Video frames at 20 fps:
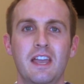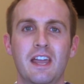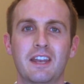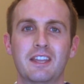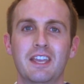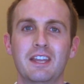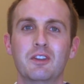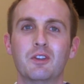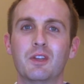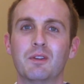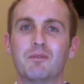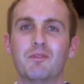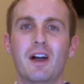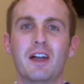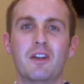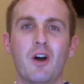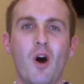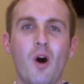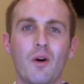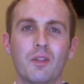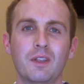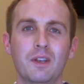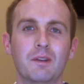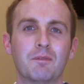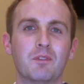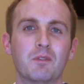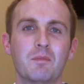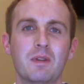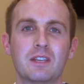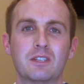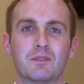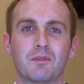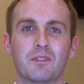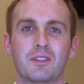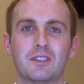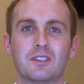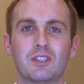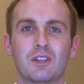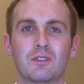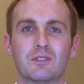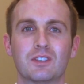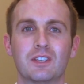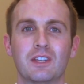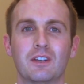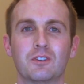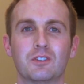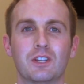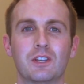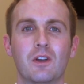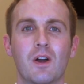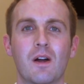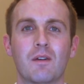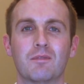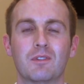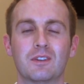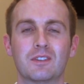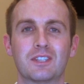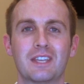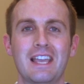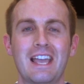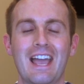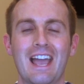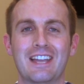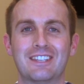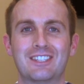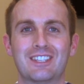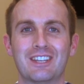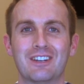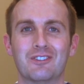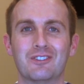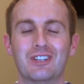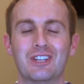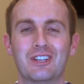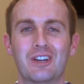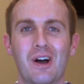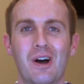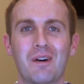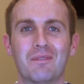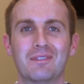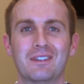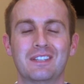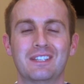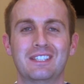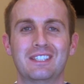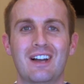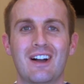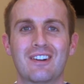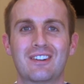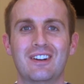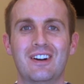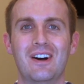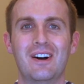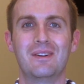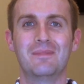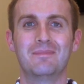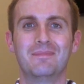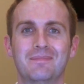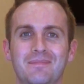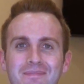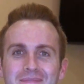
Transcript: And again, you can find all the information for this year's Synergy Conference at SynergyConf.com.